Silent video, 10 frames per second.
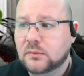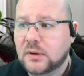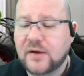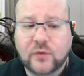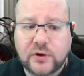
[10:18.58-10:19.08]

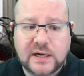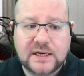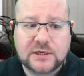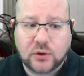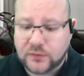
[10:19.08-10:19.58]
I've already
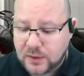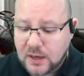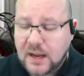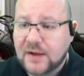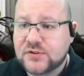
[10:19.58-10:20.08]
done.
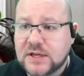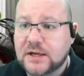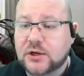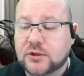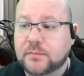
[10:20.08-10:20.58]
I've sent
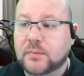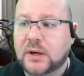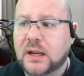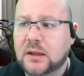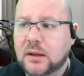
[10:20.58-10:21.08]
you the
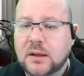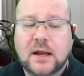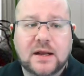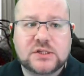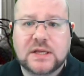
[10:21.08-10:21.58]
money.
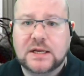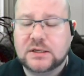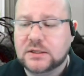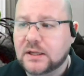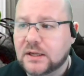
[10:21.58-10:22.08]
I sent
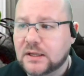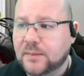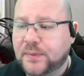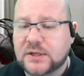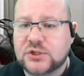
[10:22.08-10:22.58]
but the, why? a
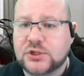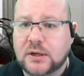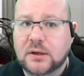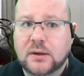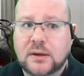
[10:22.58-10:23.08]

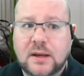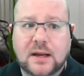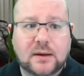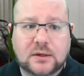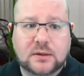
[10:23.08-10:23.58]
picture. But
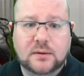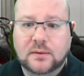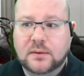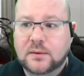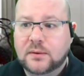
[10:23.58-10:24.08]
why you
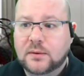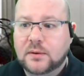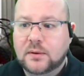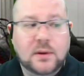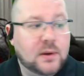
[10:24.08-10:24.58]
not gonna?
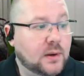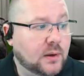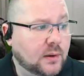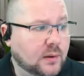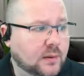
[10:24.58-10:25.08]
But why you
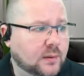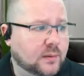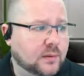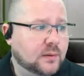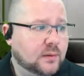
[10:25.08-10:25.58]
not gonna
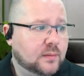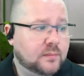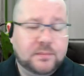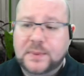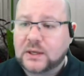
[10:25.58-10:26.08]
send the email?
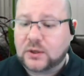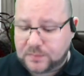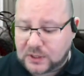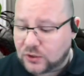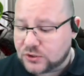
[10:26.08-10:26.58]
Be
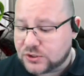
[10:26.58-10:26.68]
because